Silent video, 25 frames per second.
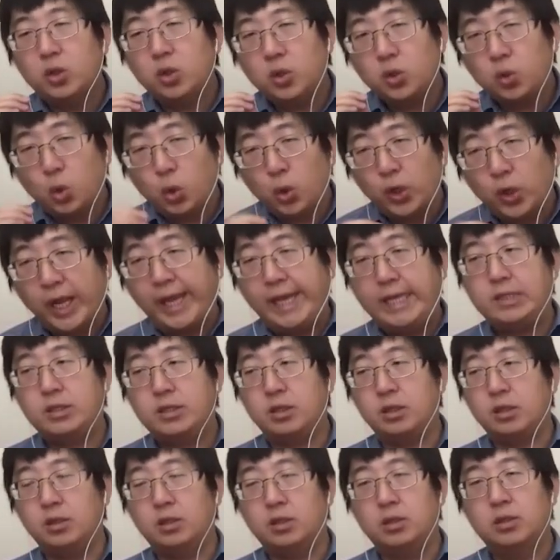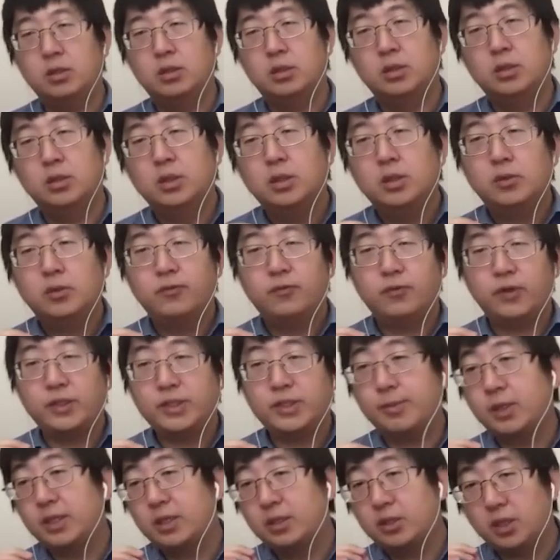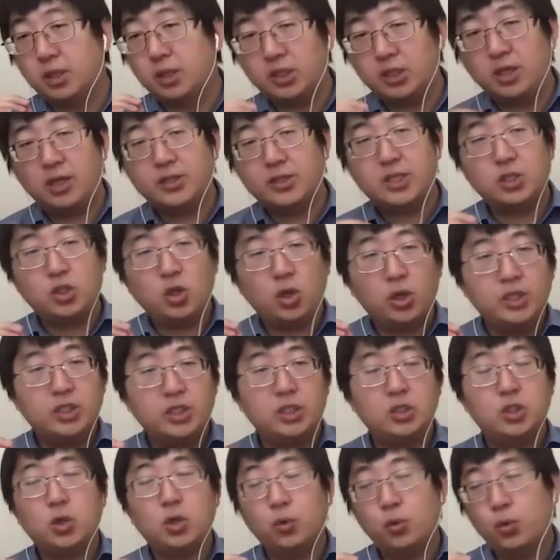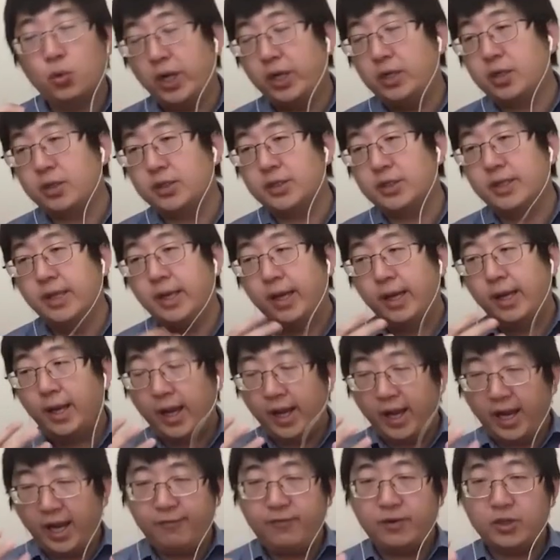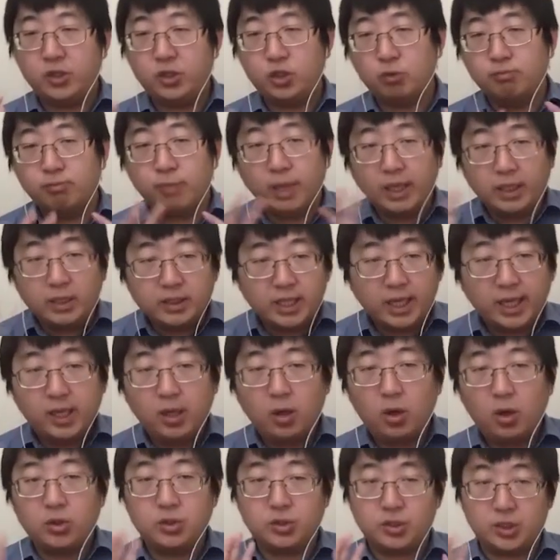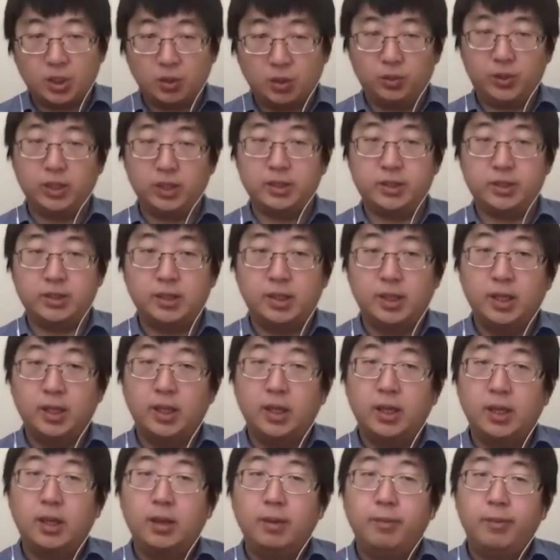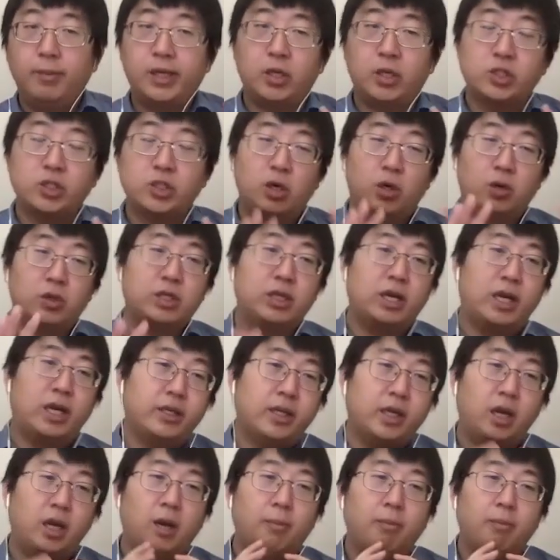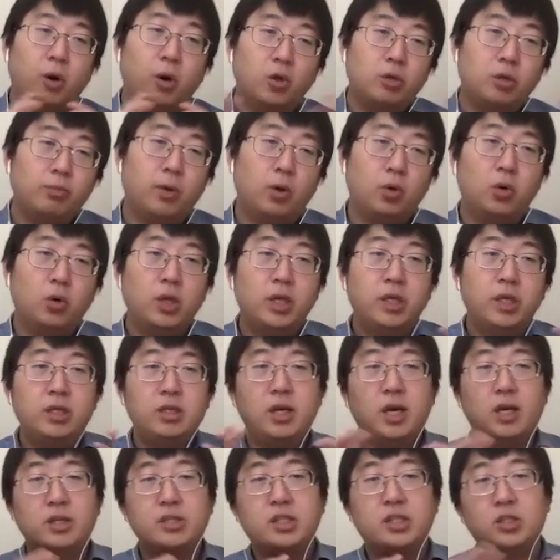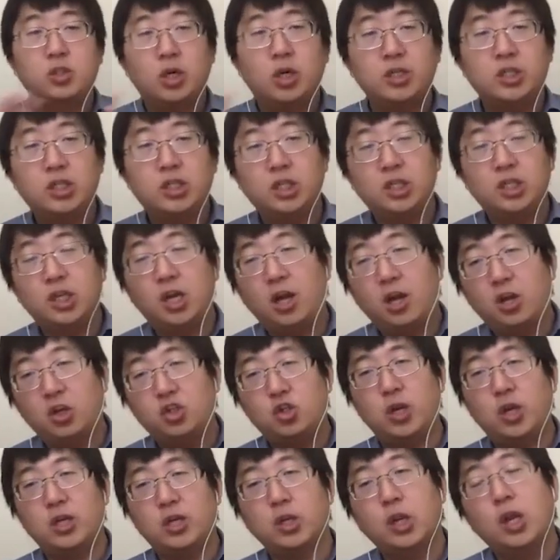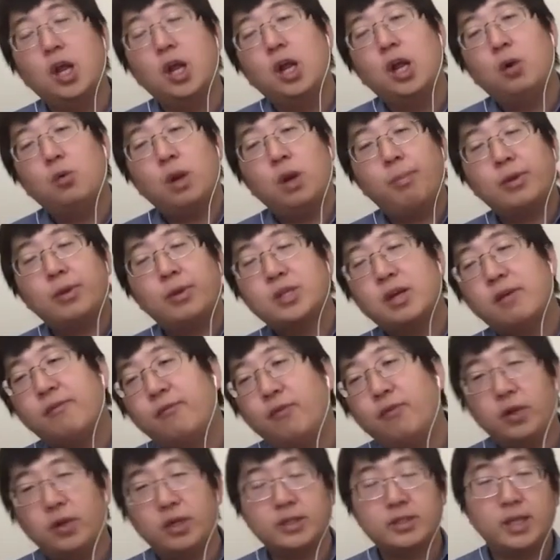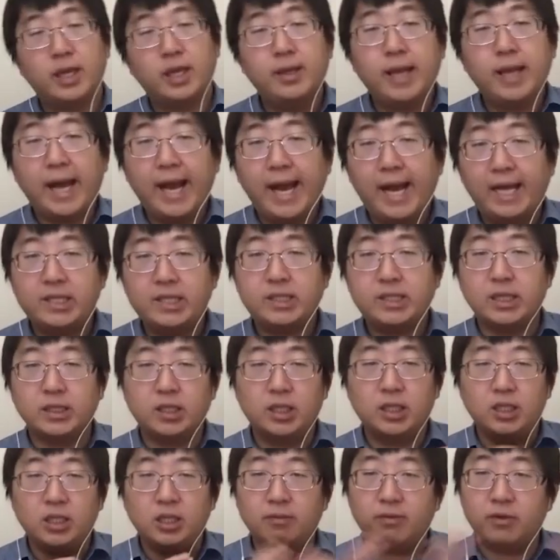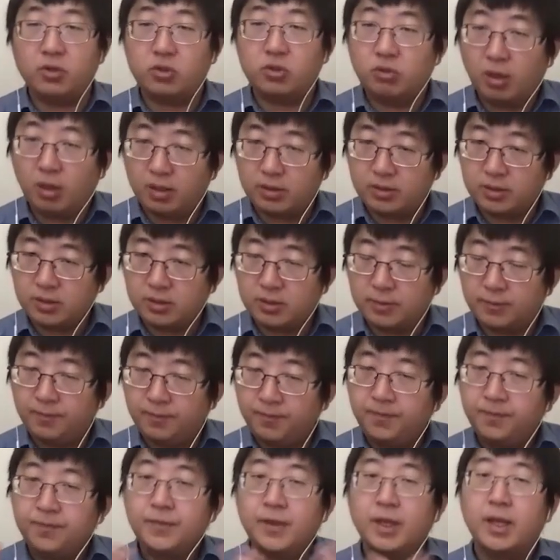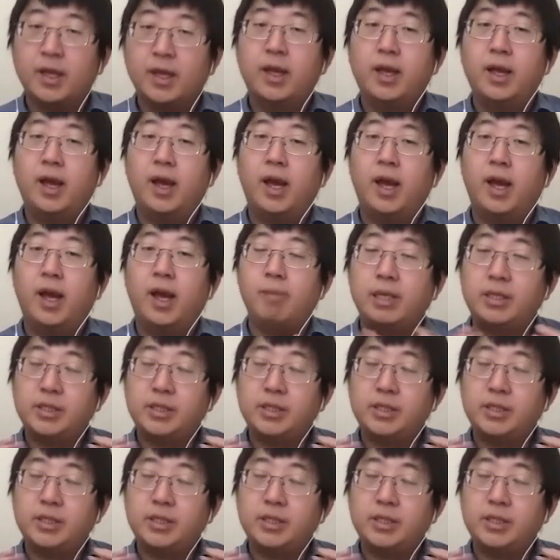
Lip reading: creator, for example, the ERC20 creators' effort to maintain all these tokens? Because it looks like there are multiple ERC20 contracts represent for the same asset in different shards. And